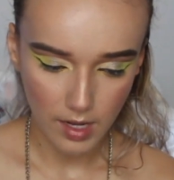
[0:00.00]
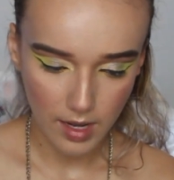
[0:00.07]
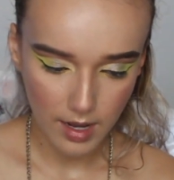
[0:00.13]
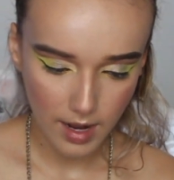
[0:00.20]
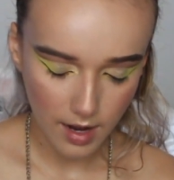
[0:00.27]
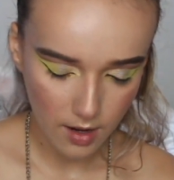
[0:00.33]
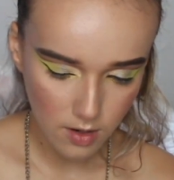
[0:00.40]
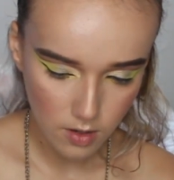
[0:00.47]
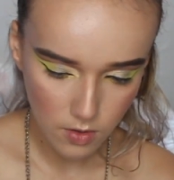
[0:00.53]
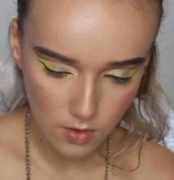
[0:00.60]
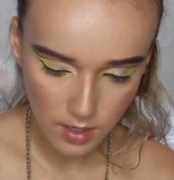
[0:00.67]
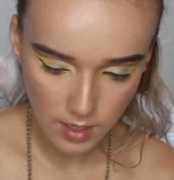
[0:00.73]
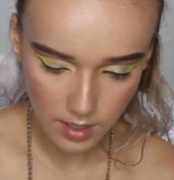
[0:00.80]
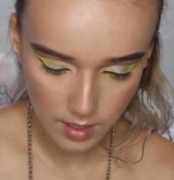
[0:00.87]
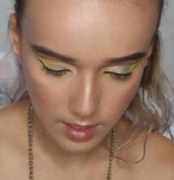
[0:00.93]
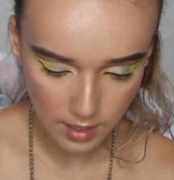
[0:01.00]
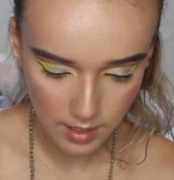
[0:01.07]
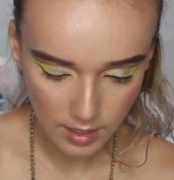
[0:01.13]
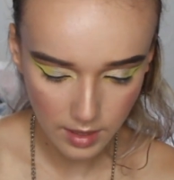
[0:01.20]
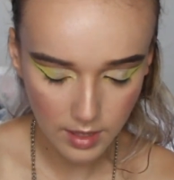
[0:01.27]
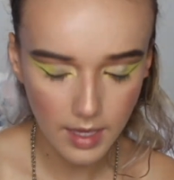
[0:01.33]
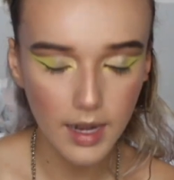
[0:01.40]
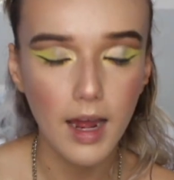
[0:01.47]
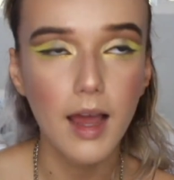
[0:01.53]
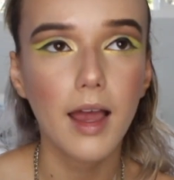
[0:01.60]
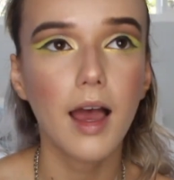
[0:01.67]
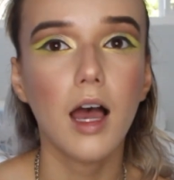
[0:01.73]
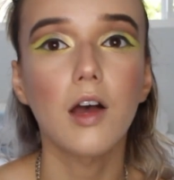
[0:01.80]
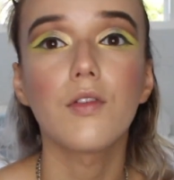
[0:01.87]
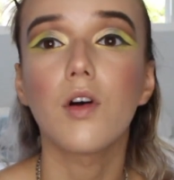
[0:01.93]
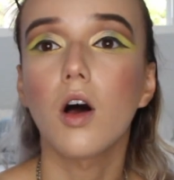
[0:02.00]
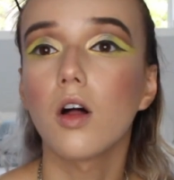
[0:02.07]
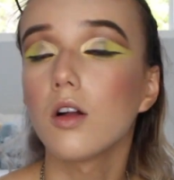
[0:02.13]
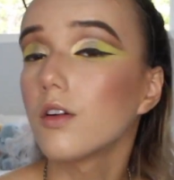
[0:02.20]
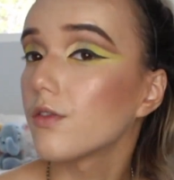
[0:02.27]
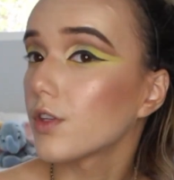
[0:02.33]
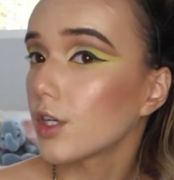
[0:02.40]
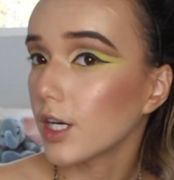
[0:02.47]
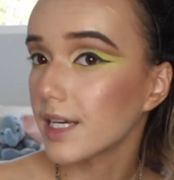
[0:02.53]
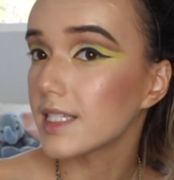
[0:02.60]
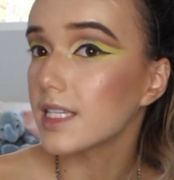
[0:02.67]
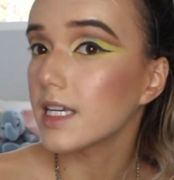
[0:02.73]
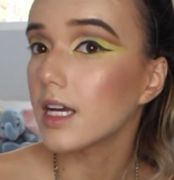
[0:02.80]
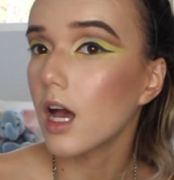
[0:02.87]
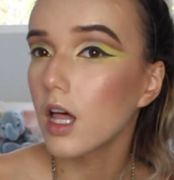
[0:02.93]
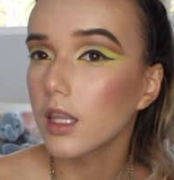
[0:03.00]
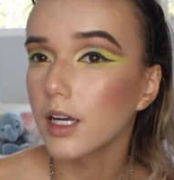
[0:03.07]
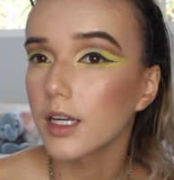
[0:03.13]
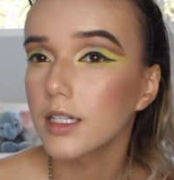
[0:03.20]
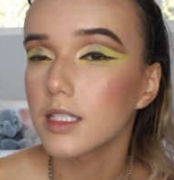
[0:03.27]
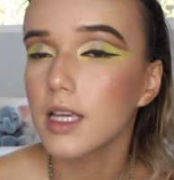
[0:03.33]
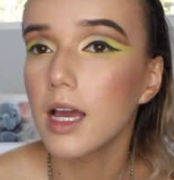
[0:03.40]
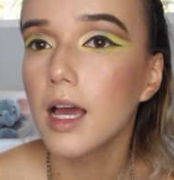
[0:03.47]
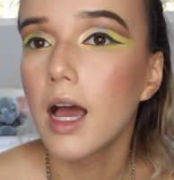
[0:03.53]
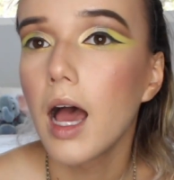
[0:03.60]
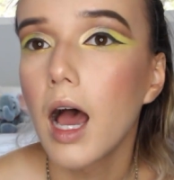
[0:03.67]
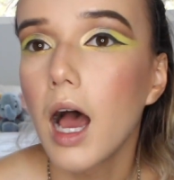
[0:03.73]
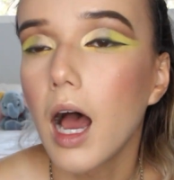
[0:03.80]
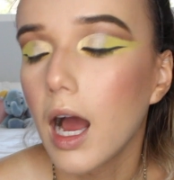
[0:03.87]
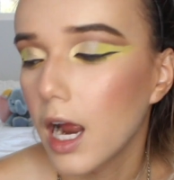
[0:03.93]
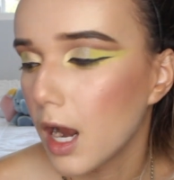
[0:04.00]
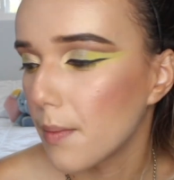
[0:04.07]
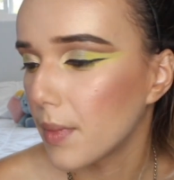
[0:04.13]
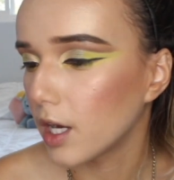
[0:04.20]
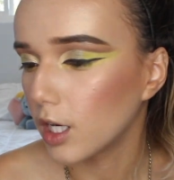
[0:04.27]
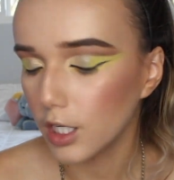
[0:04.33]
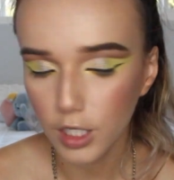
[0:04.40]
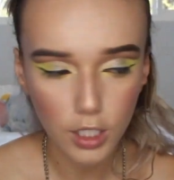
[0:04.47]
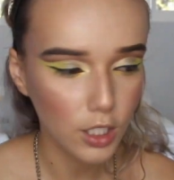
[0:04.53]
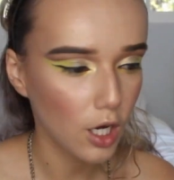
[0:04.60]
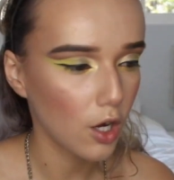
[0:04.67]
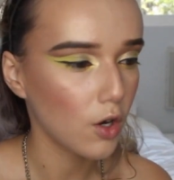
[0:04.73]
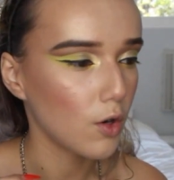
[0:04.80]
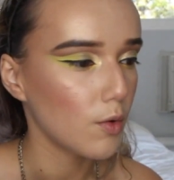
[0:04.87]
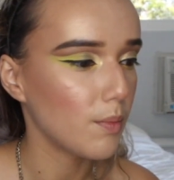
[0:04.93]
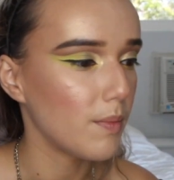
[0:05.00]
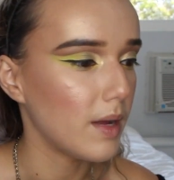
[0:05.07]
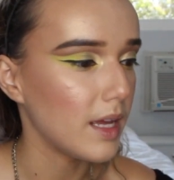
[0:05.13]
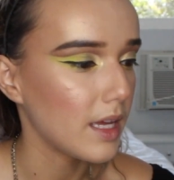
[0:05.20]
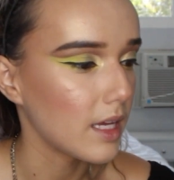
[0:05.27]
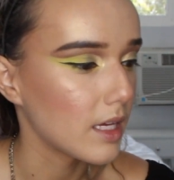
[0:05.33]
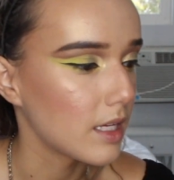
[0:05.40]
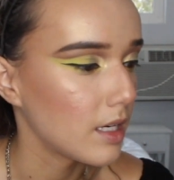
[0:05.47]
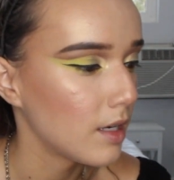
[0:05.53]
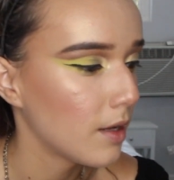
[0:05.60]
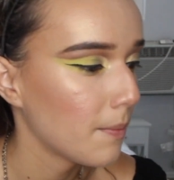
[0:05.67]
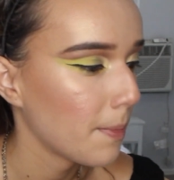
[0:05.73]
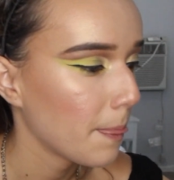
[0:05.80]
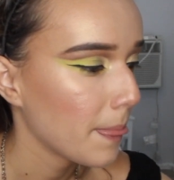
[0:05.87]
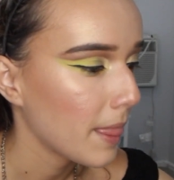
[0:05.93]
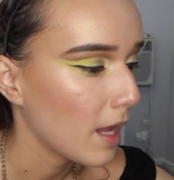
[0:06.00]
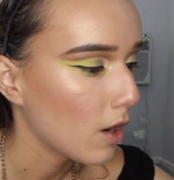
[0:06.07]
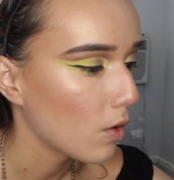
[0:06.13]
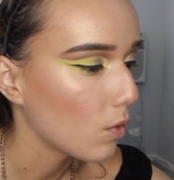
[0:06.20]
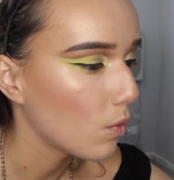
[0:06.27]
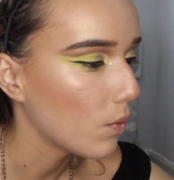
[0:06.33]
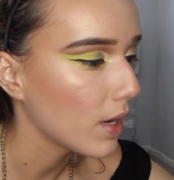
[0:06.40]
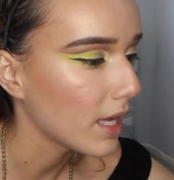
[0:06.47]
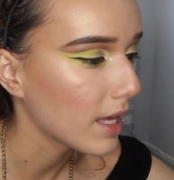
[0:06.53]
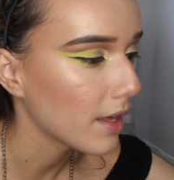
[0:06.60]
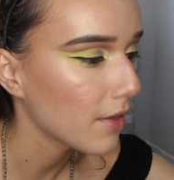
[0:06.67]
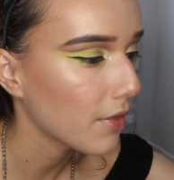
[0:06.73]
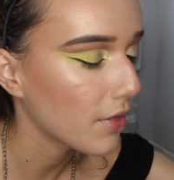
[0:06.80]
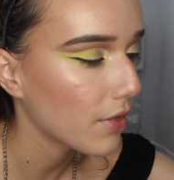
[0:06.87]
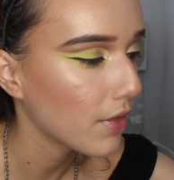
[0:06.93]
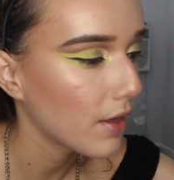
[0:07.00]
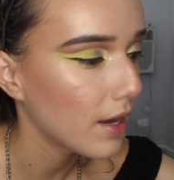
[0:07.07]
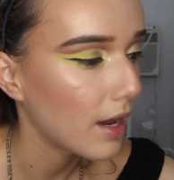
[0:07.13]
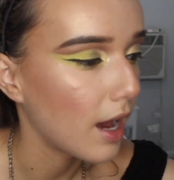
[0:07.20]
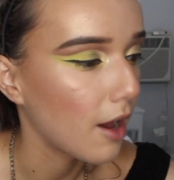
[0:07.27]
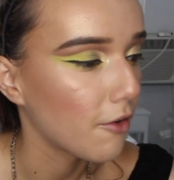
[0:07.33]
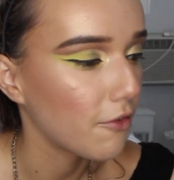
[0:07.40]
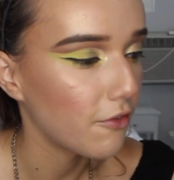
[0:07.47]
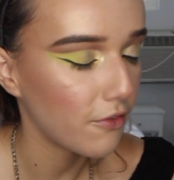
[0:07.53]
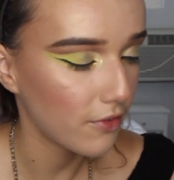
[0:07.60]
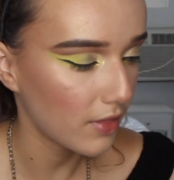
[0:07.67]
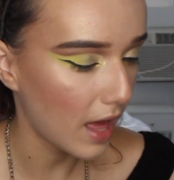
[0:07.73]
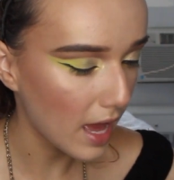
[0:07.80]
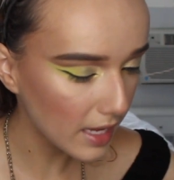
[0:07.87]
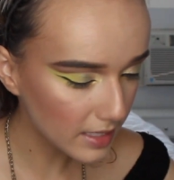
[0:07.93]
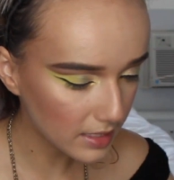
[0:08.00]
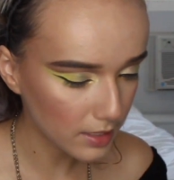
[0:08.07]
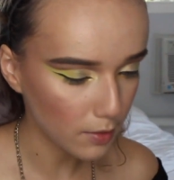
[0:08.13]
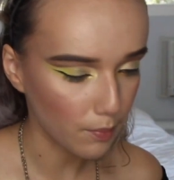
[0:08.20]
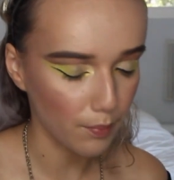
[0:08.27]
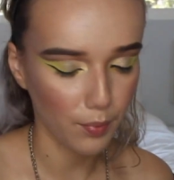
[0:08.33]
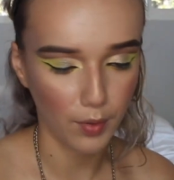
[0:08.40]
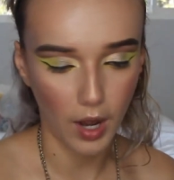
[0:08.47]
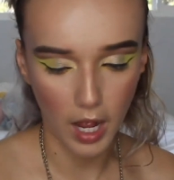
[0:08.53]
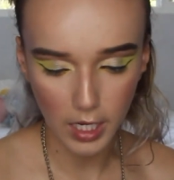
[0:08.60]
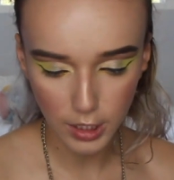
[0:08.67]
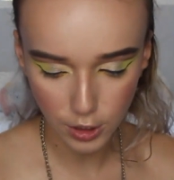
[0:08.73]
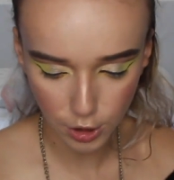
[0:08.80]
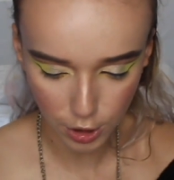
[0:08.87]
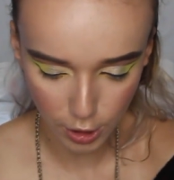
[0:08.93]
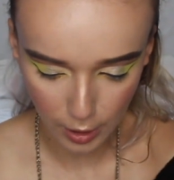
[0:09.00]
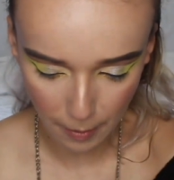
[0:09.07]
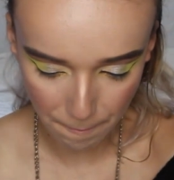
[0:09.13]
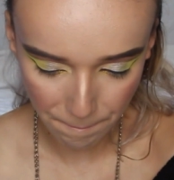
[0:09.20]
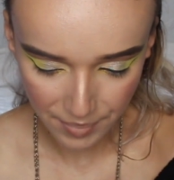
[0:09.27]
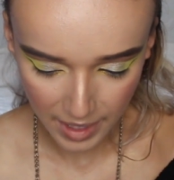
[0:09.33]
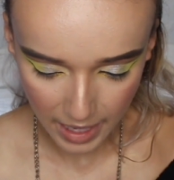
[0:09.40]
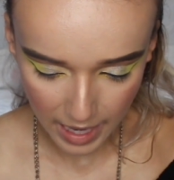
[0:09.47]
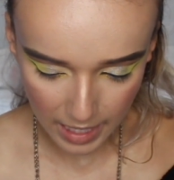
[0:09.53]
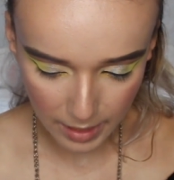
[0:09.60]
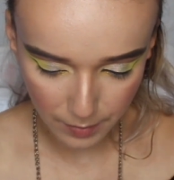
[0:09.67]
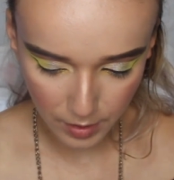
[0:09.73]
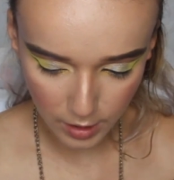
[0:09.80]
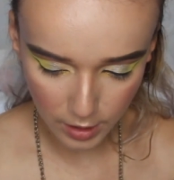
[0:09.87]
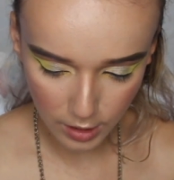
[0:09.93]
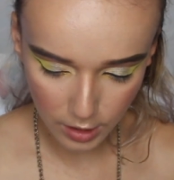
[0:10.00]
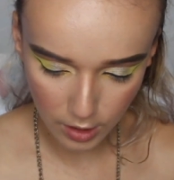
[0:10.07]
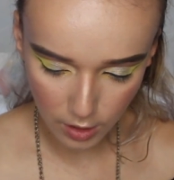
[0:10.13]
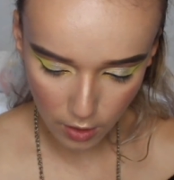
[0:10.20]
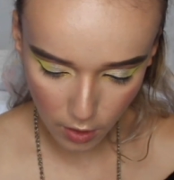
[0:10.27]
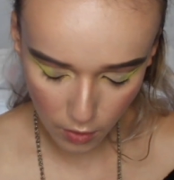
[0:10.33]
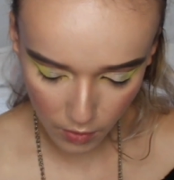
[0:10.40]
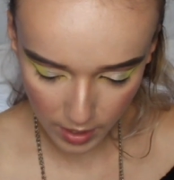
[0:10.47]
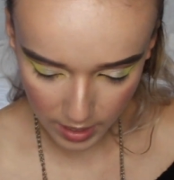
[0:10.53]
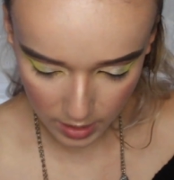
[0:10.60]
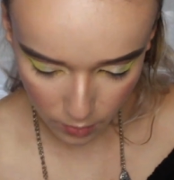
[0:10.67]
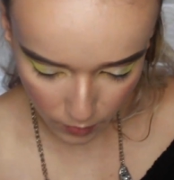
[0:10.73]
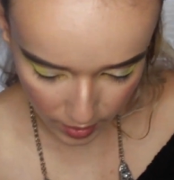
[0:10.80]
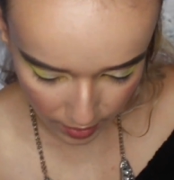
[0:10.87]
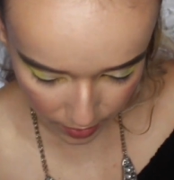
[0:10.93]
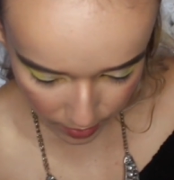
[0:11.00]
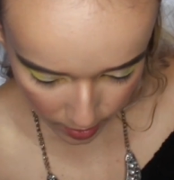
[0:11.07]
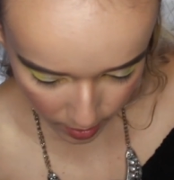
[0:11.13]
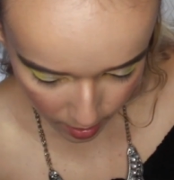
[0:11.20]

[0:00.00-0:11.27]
now that I have all of the crazy colors, I'm gonna go in with a flat brush, and I'm gonna go in with